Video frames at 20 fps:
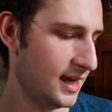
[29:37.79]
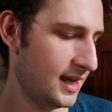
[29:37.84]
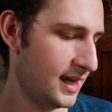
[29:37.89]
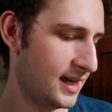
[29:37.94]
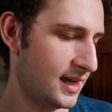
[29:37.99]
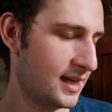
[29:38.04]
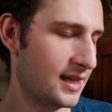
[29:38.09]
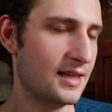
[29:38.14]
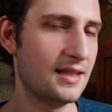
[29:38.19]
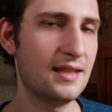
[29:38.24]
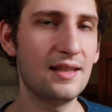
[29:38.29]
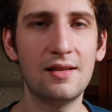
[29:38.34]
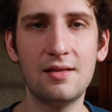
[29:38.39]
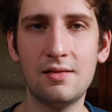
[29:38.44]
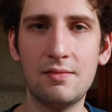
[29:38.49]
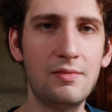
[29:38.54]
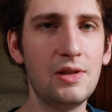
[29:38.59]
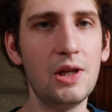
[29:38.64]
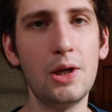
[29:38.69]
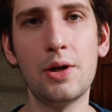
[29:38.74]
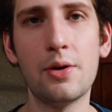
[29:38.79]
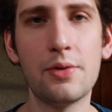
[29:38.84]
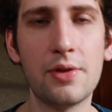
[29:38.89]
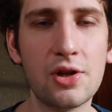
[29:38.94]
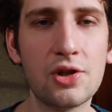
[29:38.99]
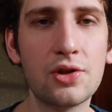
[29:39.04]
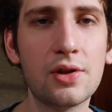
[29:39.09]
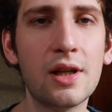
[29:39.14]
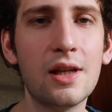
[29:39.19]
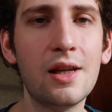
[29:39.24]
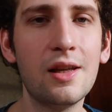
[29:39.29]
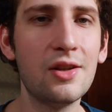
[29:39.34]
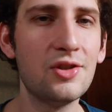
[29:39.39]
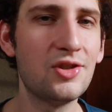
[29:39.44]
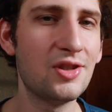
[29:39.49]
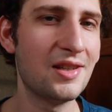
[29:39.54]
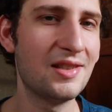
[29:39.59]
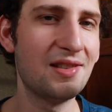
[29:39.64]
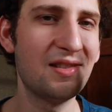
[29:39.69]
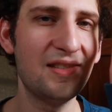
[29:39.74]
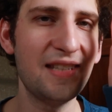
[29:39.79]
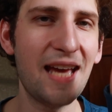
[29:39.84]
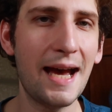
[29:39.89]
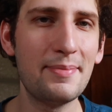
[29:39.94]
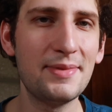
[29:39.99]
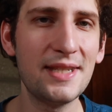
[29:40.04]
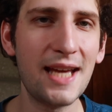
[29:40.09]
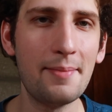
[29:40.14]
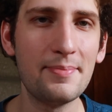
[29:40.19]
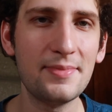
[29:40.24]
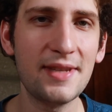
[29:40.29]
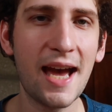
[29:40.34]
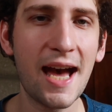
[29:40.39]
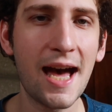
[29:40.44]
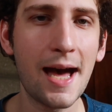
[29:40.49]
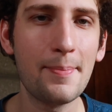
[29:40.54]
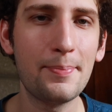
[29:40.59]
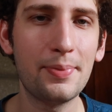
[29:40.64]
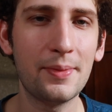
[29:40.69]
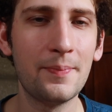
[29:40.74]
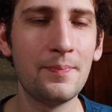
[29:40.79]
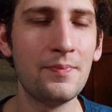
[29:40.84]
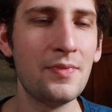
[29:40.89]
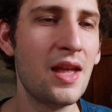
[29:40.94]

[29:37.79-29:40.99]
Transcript: and you know the drill, just tap, tap, tap.